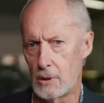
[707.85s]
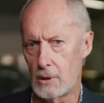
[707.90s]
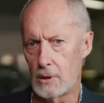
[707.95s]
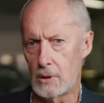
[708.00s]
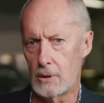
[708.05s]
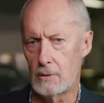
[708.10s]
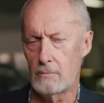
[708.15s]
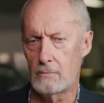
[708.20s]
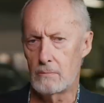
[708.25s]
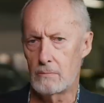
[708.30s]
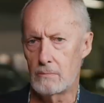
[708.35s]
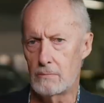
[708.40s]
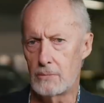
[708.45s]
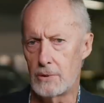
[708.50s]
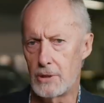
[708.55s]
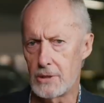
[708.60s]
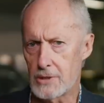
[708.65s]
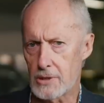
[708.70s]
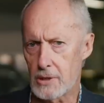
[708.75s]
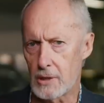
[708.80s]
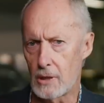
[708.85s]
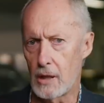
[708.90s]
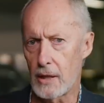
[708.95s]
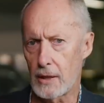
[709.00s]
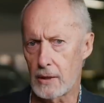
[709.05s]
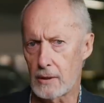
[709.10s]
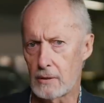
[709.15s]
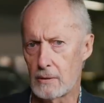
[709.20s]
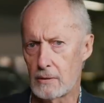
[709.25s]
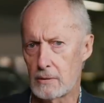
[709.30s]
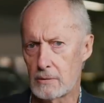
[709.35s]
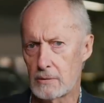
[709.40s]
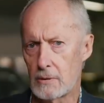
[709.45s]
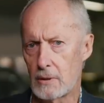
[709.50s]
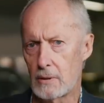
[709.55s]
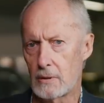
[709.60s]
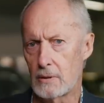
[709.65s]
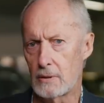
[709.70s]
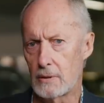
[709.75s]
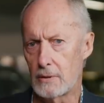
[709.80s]
um, dislike
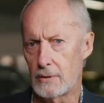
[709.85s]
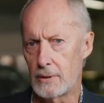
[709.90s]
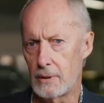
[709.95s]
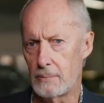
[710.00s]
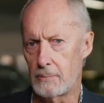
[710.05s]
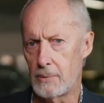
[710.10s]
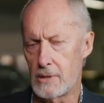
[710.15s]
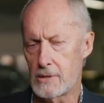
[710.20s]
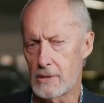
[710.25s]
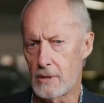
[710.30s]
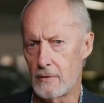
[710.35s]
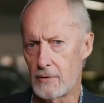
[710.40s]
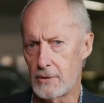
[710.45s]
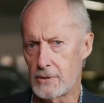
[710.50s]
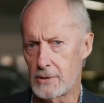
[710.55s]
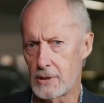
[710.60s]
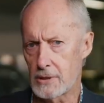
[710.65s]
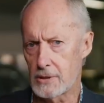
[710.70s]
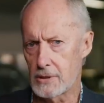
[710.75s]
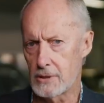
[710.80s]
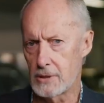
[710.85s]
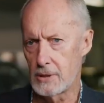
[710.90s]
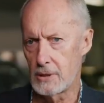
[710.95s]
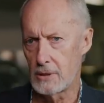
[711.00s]
the P76.